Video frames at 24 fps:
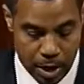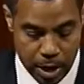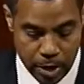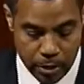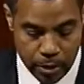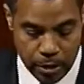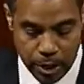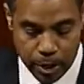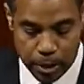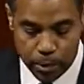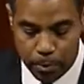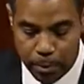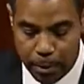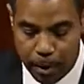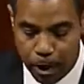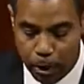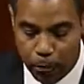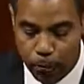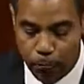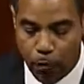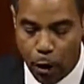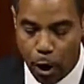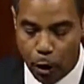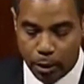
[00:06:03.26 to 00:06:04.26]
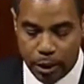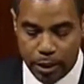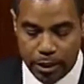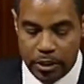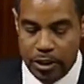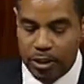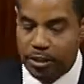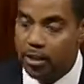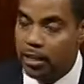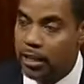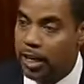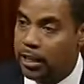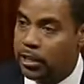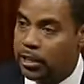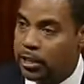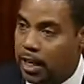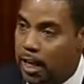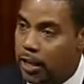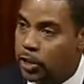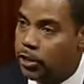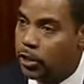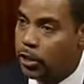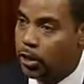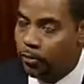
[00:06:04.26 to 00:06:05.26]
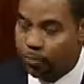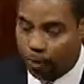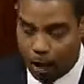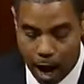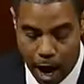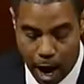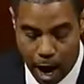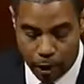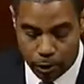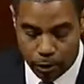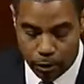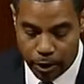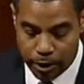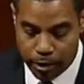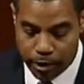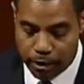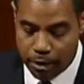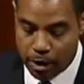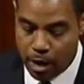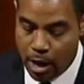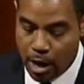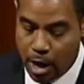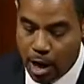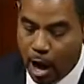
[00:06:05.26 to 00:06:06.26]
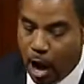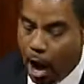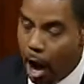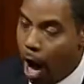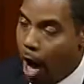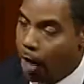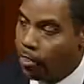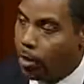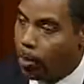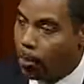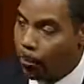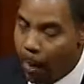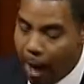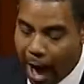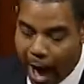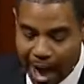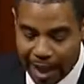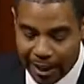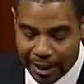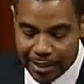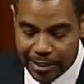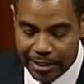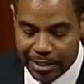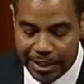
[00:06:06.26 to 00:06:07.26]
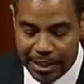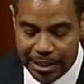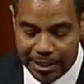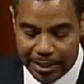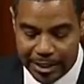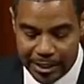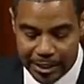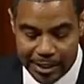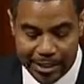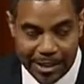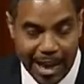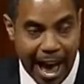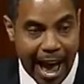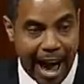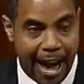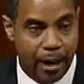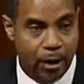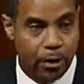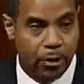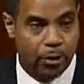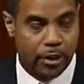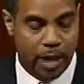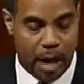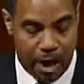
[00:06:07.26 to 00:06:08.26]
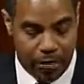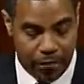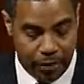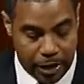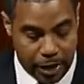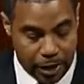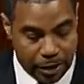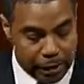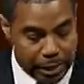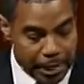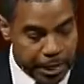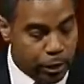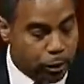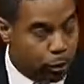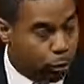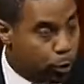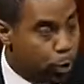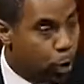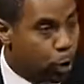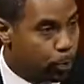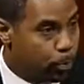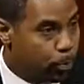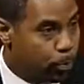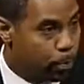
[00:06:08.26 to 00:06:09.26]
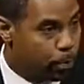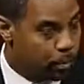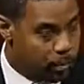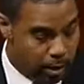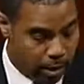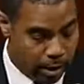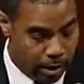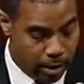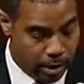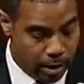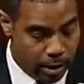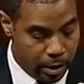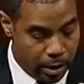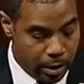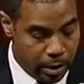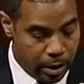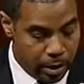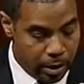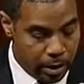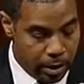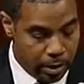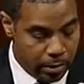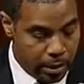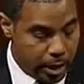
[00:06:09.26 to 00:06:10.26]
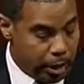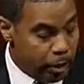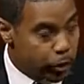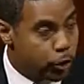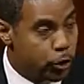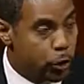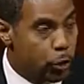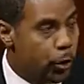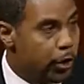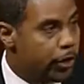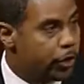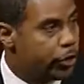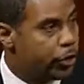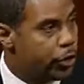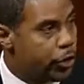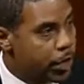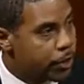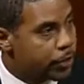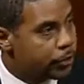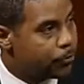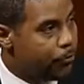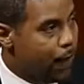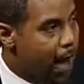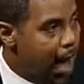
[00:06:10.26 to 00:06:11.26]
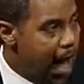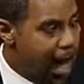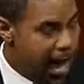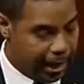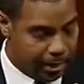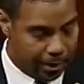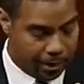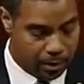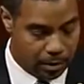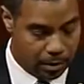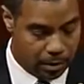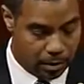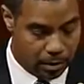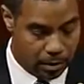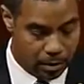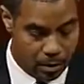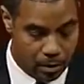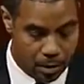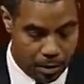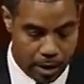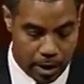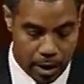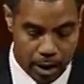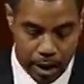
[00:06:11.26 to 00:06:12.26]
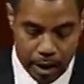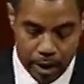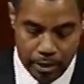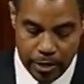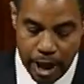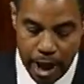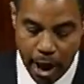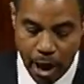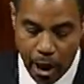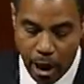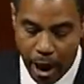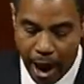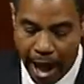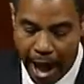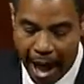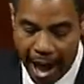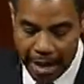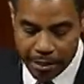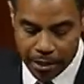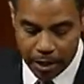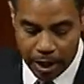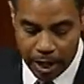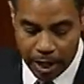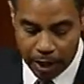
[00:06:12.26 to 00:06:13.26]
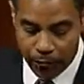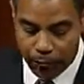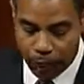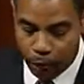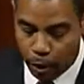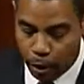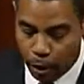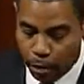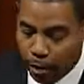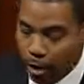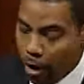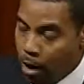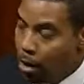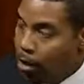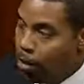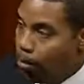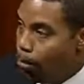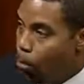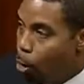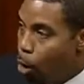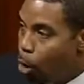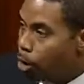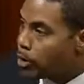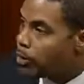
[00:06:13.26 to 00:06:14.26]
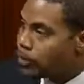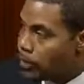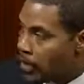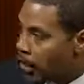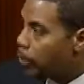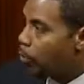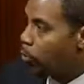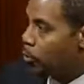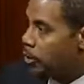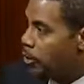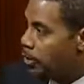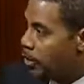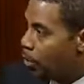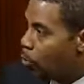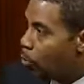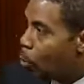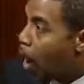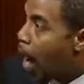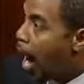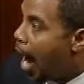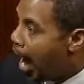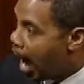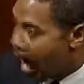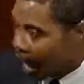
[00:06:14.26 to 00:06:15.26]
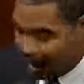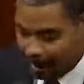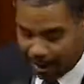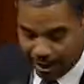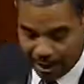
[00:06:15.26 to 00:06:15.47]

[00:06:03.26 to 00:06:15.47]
This bill focuses the attention of Congress on the policy desires of an elite group that is doing just fine. They're asking for more secrecy. Why?